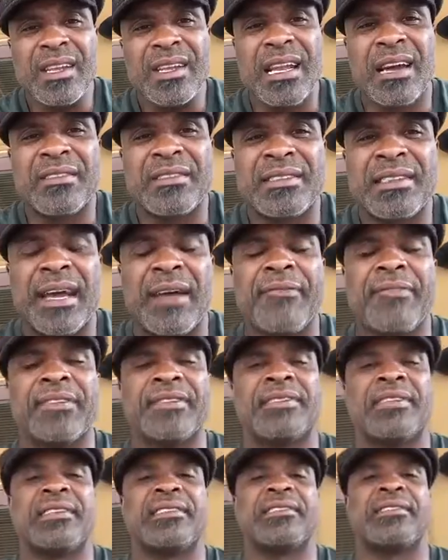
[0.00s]
Now
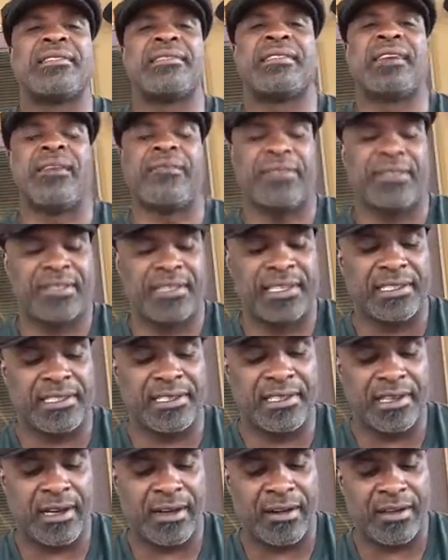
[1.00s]
deficits
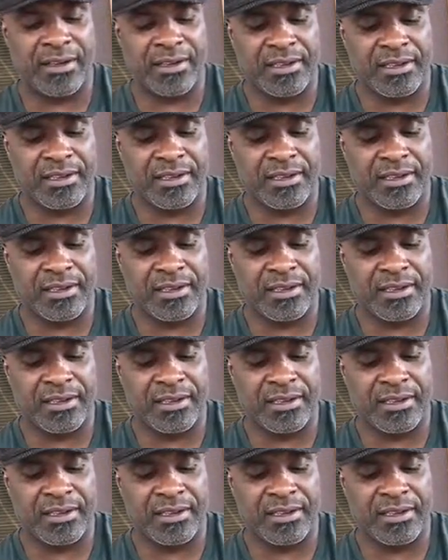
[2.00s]
are